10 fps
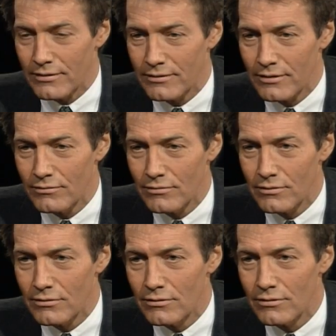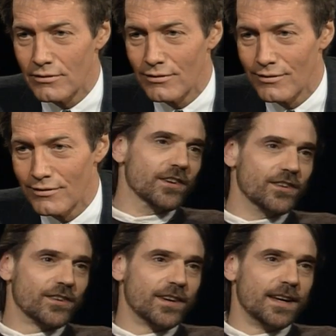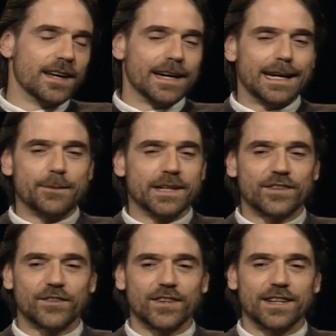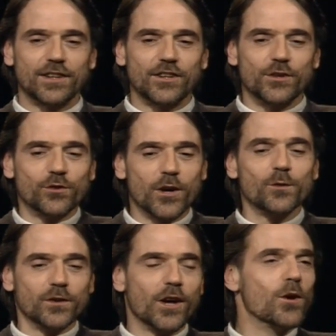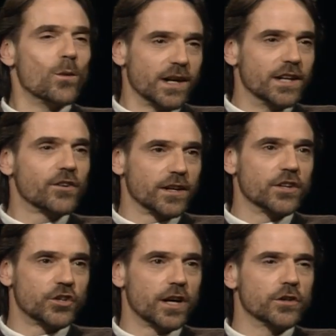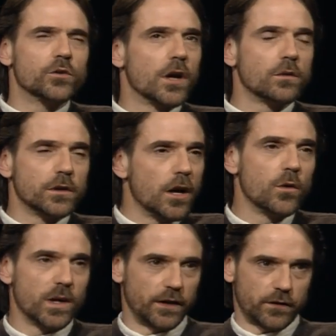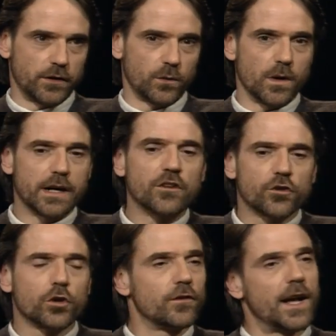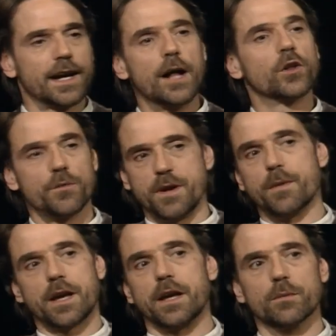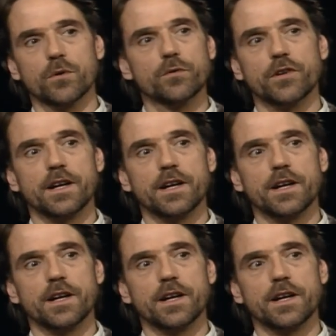That's why it's such an exciting business. I mean, you don't know when it's going to gel. You don't know when it's going to work. It's sort of like alchemy making a movie.